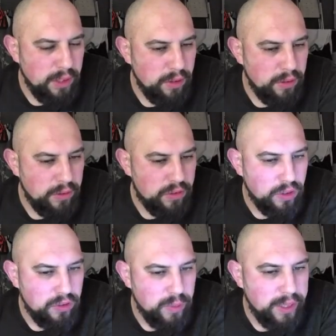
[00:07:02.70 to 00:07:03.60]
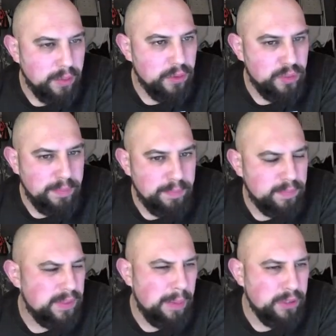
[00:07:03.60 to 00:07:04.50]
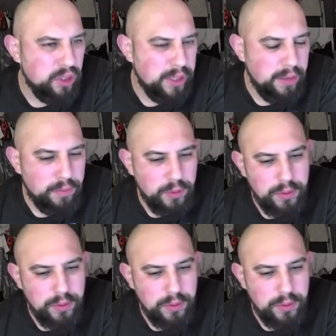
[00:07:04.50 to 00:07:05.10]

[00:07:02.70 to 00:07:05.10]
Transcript: as long as we ain't got much damage on it, of course.